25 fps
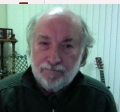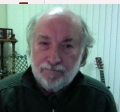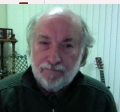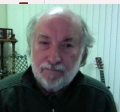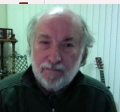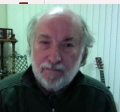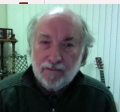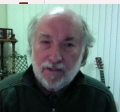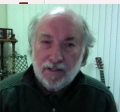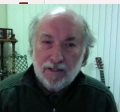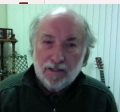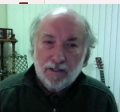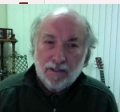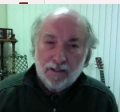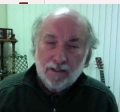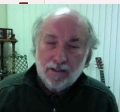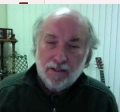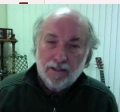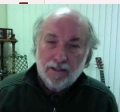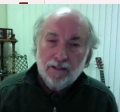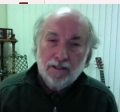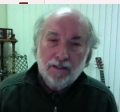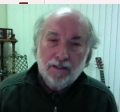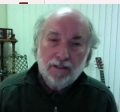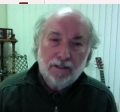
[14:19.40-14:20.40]

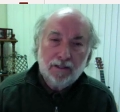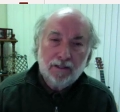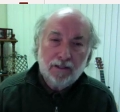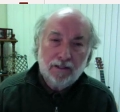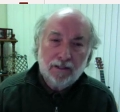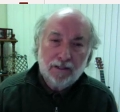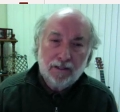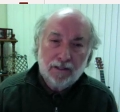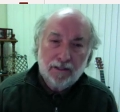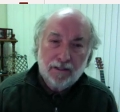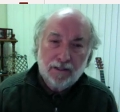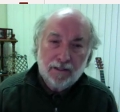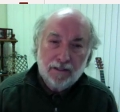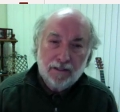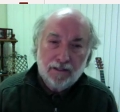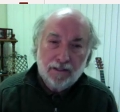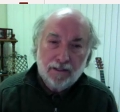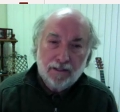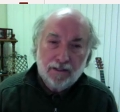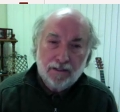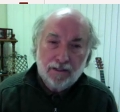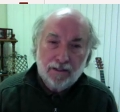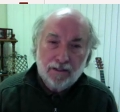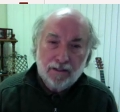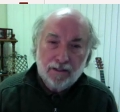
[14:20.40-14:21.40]

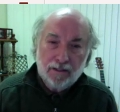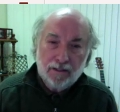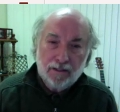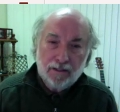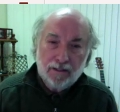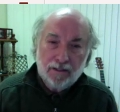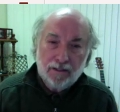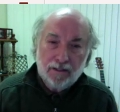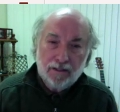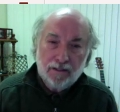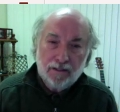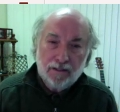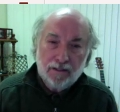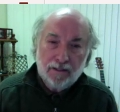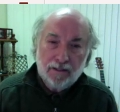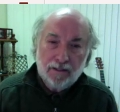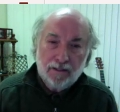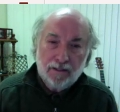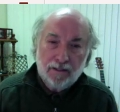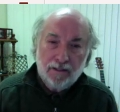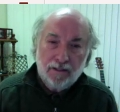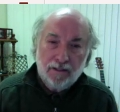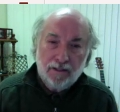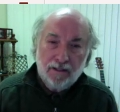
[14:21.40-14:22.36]
Nobody speaks.